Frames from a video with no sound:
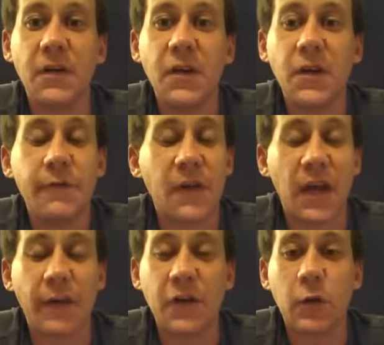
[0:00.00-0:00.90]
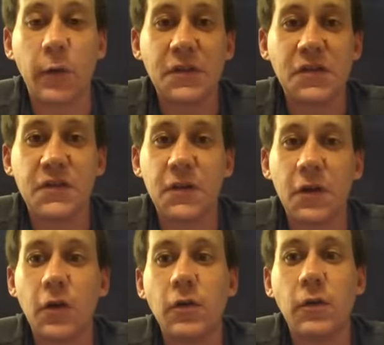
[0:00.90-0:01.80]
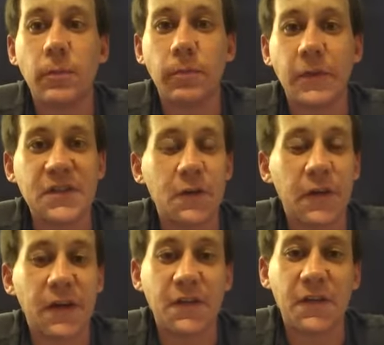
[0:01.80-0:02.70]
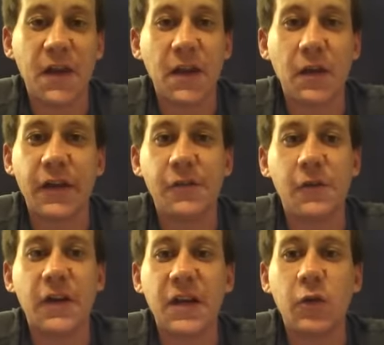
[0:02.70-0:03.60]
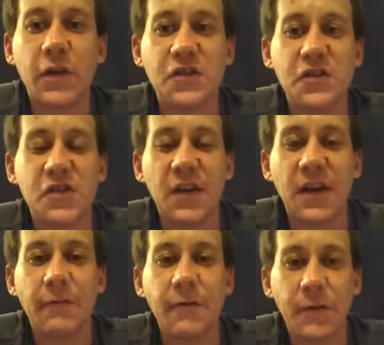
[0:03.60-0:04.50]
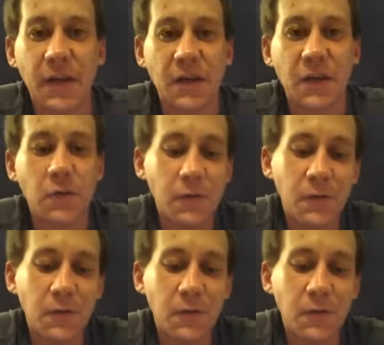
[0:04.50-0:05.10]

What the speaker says: If you have any questions at all, please don't hesitate. I'll answer any questions you have. Thank you.